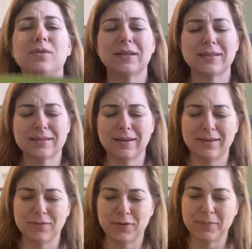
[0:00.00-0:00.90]

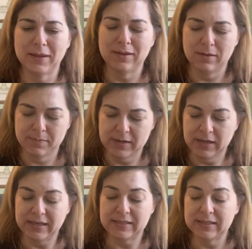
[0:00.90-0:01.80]
excited for Bailey the bunny.
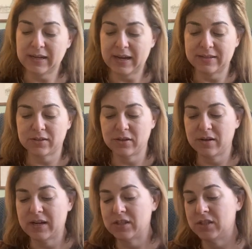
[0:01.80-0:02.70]
I did ask
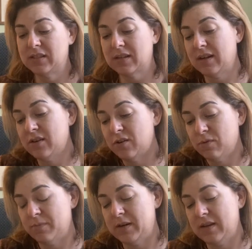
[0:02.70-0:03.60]
her and she said I could
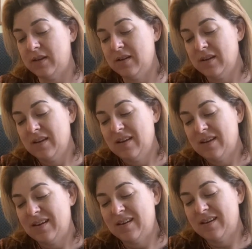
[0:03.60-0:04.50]
open it.
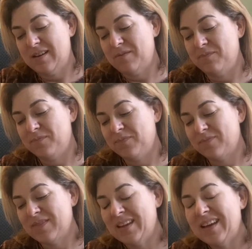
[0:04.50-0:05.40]

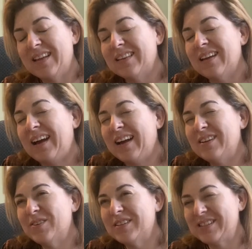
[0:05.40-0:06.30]
I
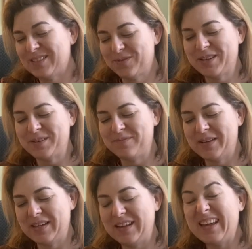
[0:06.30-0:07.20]
know this is weird,
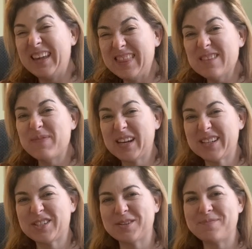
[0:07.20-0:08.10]
but in the
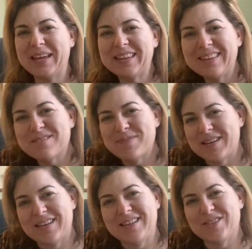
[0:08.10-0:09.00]
picture, Bailey the
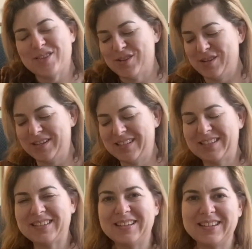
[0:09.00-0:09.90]
bunny
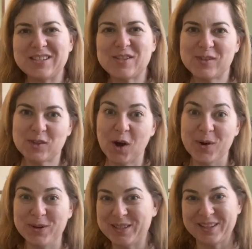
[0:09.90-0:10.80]
looks
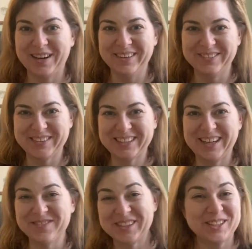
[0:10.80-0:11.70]
so soft.
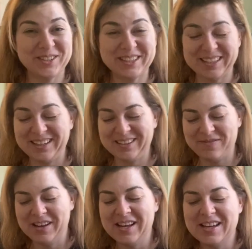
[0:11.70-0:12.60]
I'm so excited
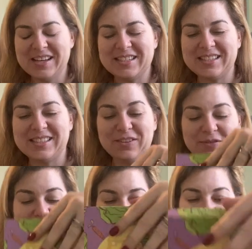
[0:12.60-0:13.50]
just to
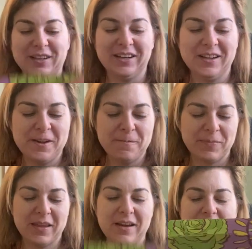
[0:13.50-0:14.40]
feel her.
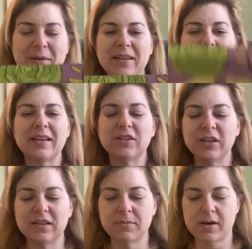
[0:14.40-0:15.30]
And like,
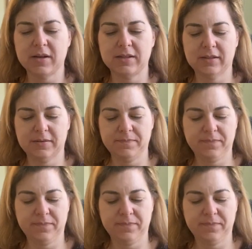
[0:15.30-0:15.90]
look at the box.